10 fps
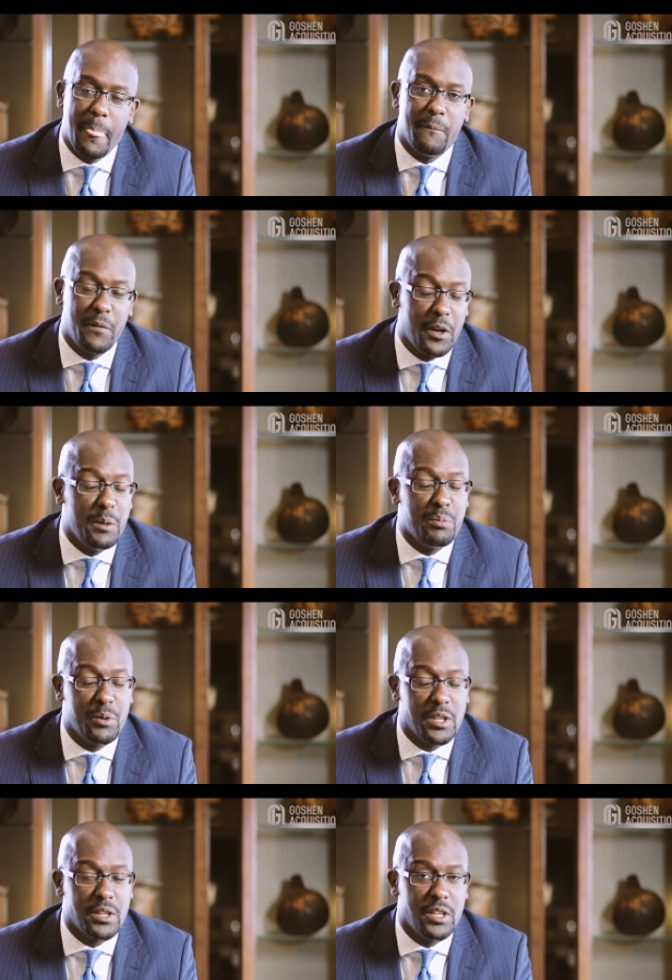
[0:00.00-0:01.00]
Very
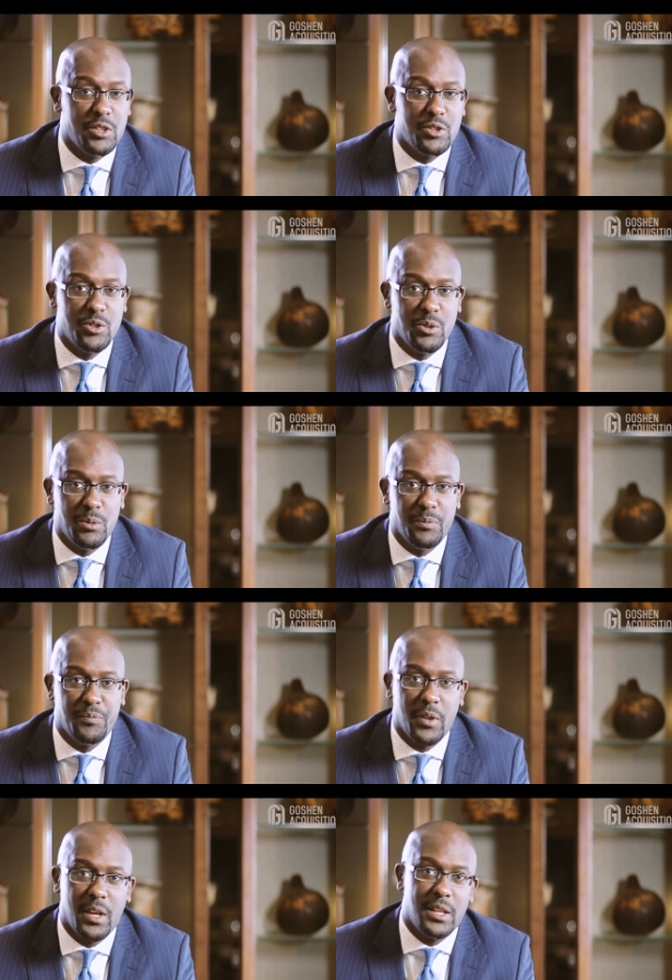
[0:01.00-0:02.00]
important thing to do.
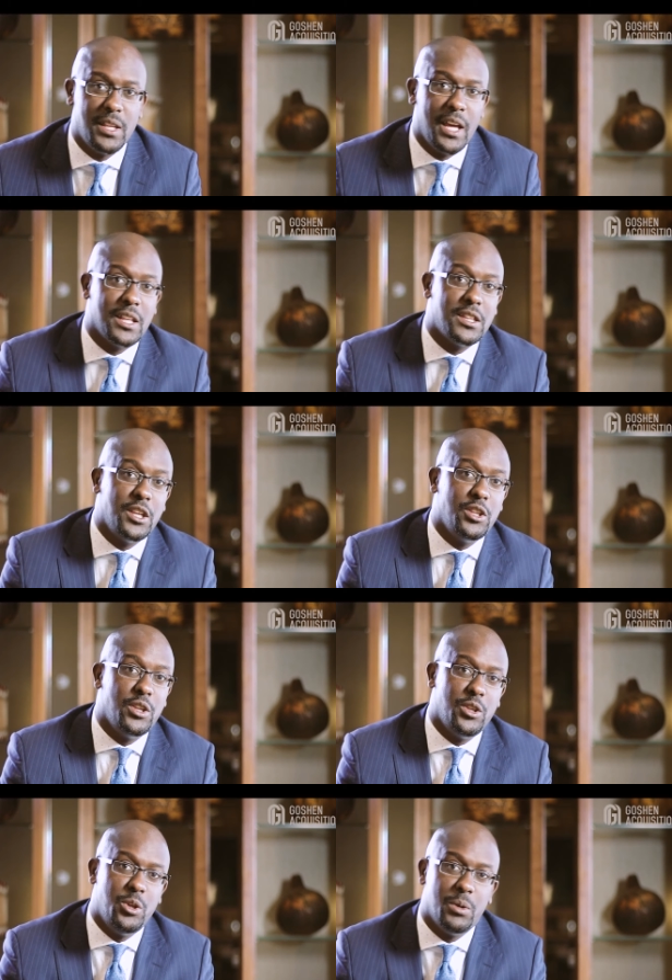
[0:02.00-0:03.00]
The other thing
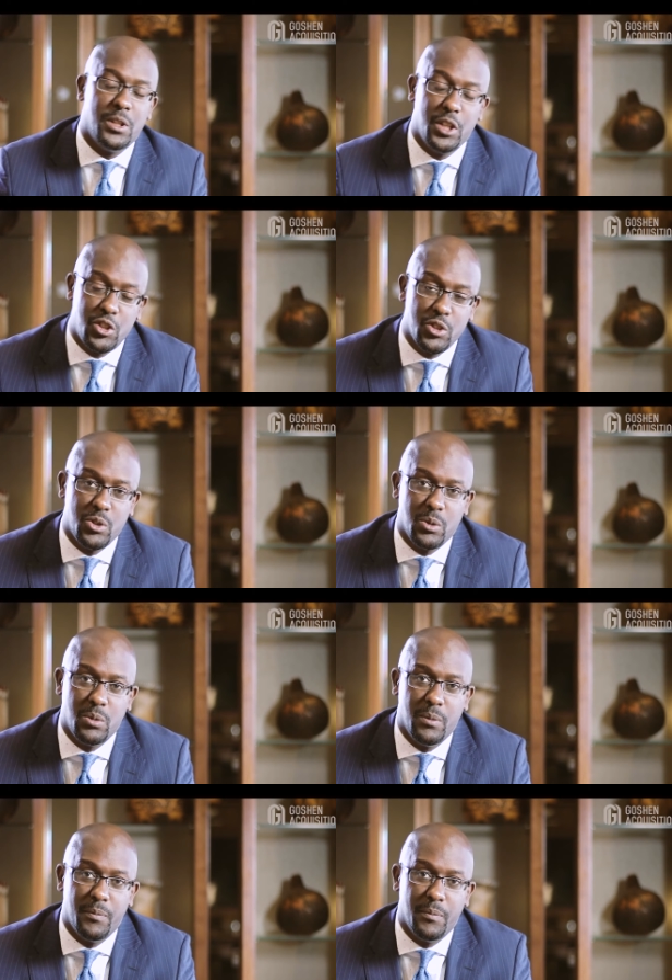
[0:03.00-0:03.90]
you will need to do